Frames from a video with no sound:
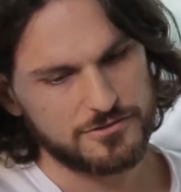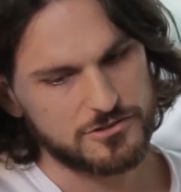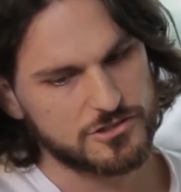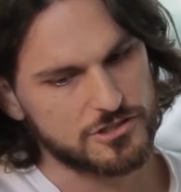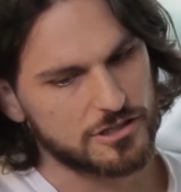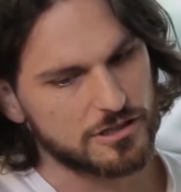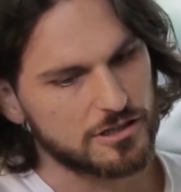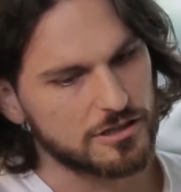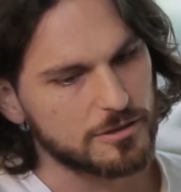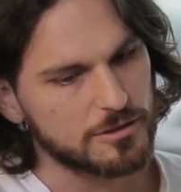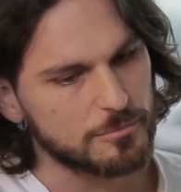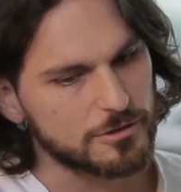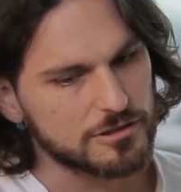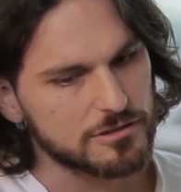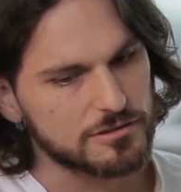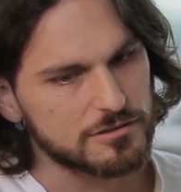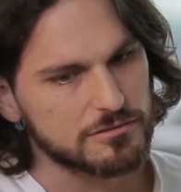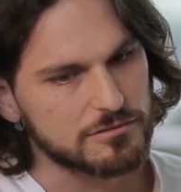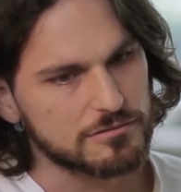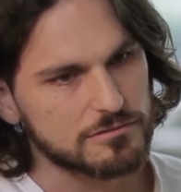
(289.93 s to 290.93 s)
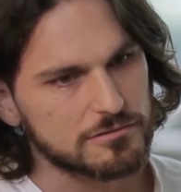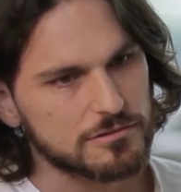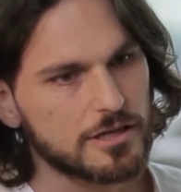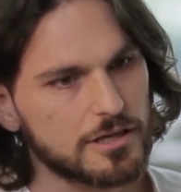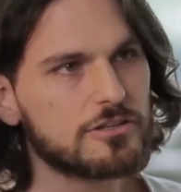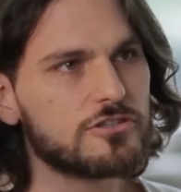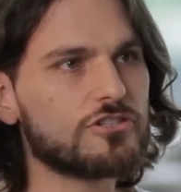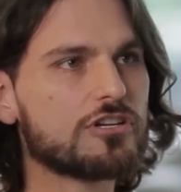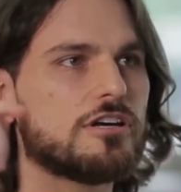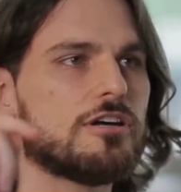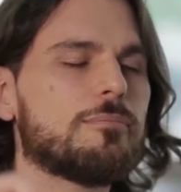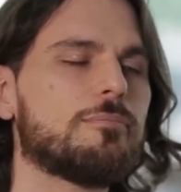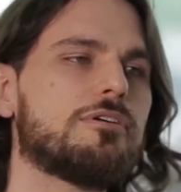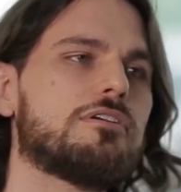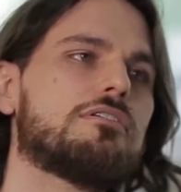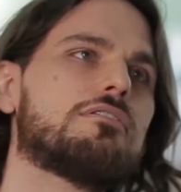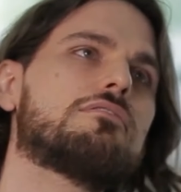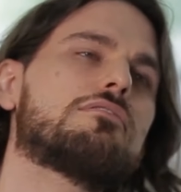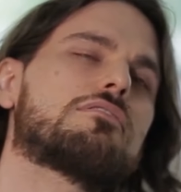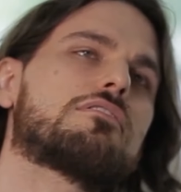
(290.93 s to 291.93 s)
German. Yeah,
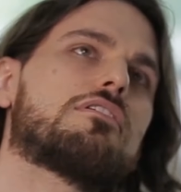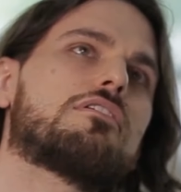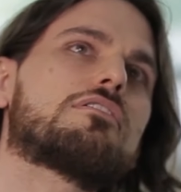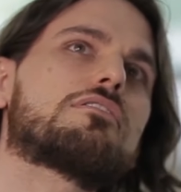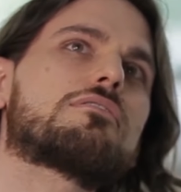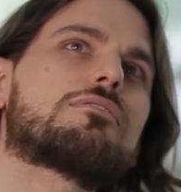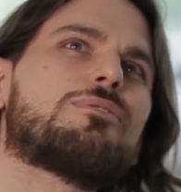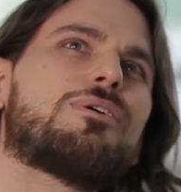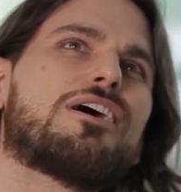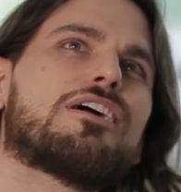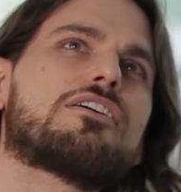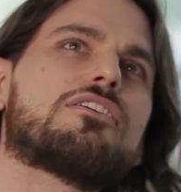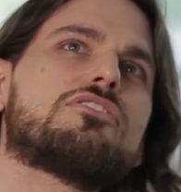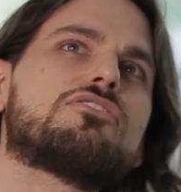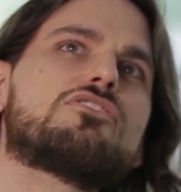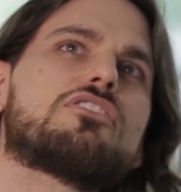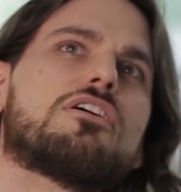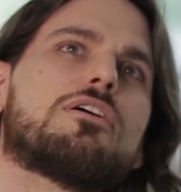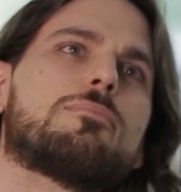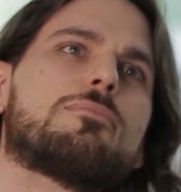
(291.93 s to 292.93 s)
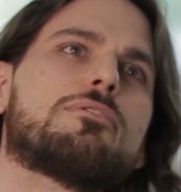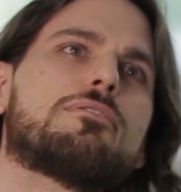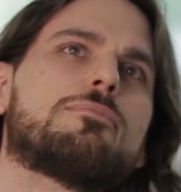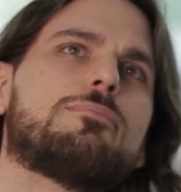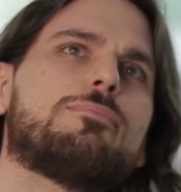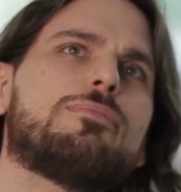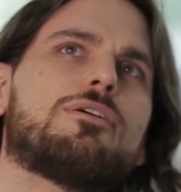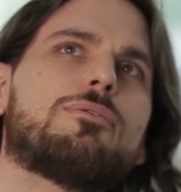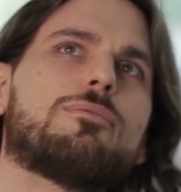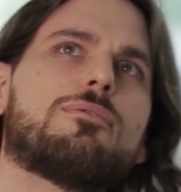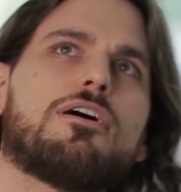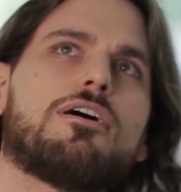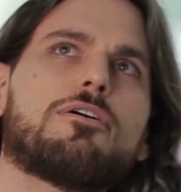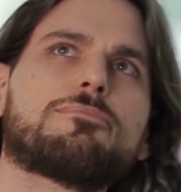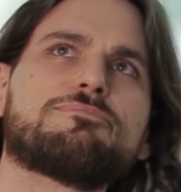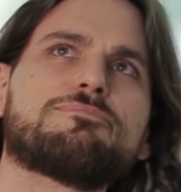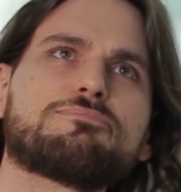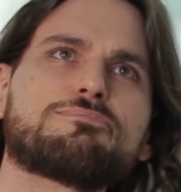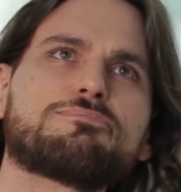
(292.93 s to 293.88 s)
German. Got quite good German. Been a while.